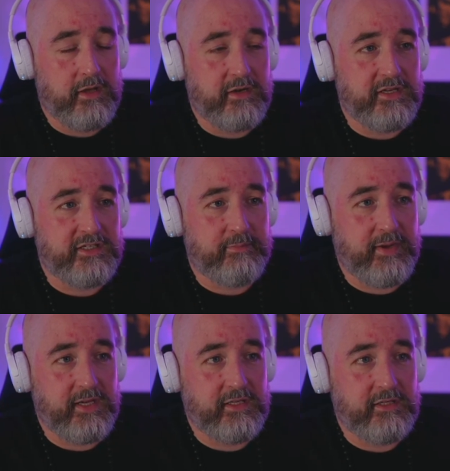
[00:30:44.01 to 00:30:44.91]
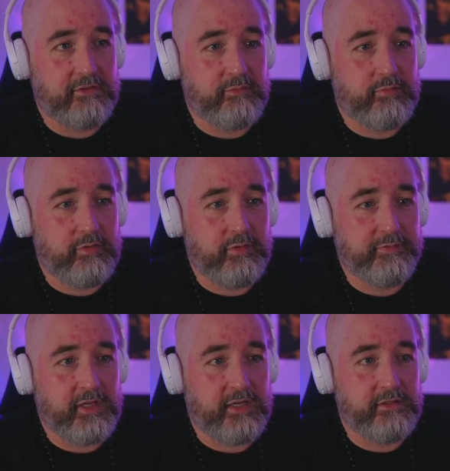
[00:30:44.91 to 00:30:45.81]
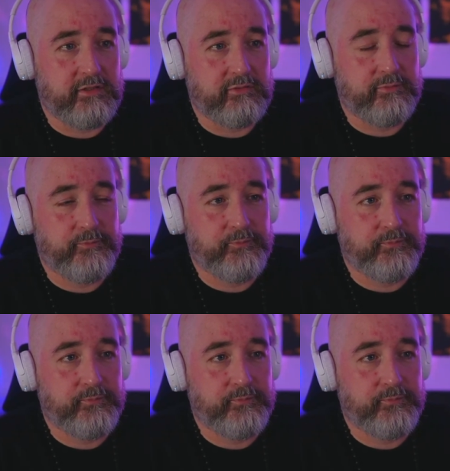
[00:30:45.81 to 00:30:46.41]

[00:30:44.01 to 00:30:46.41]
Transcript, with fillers: And there's the painting on the wall of Daniel.